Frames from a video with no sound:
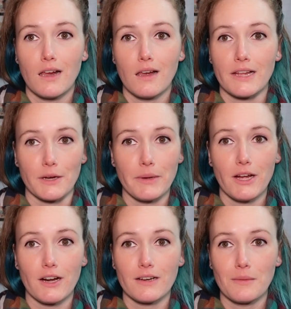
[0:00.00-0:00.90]
Here we
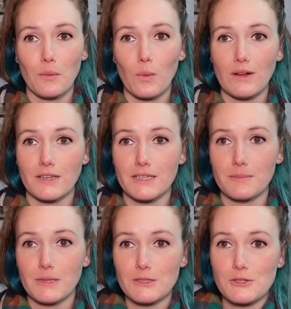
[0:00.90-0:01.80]
are.
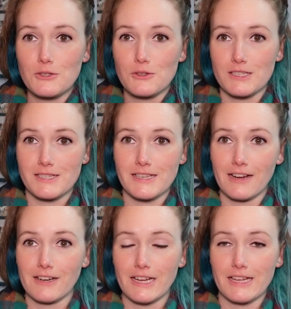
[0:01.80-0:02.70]
Welcome to the
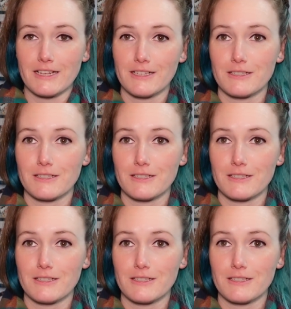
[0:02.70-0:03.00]
scary,